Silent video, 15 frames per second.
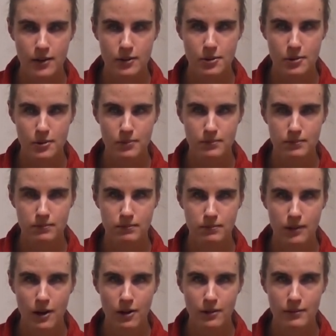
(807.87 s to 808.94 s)
to
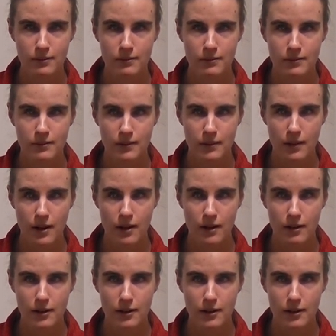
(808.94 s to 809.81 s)
learn a